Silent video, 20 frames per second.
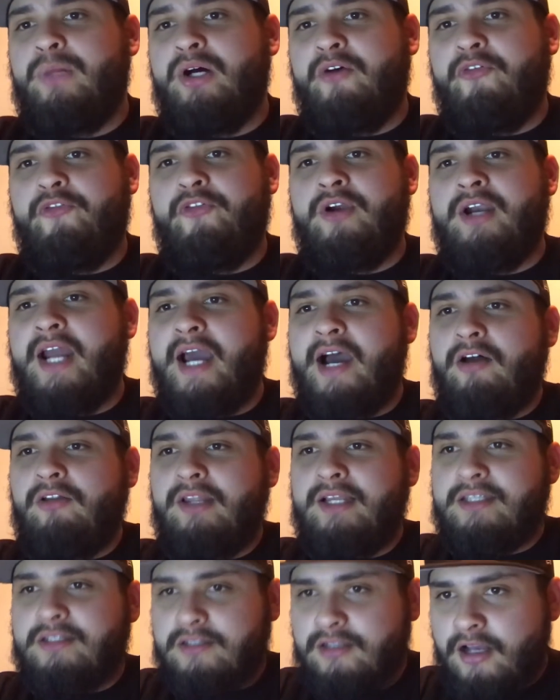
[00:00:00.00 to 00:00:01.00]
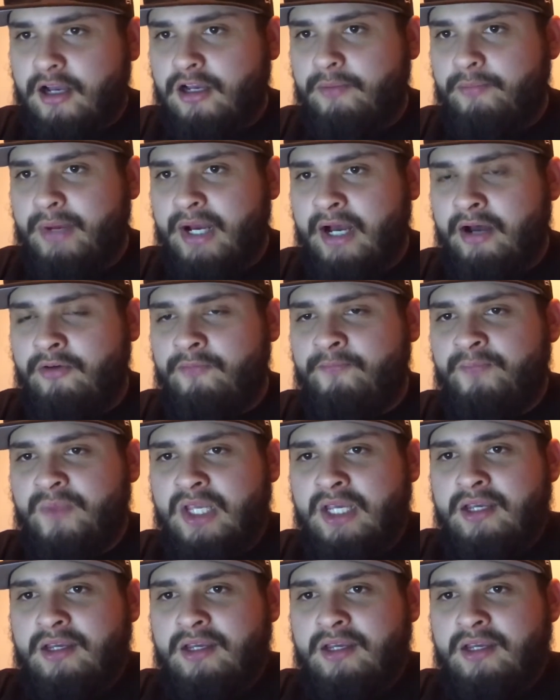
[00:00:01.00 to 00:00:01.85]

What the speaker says: But for now, let's talk about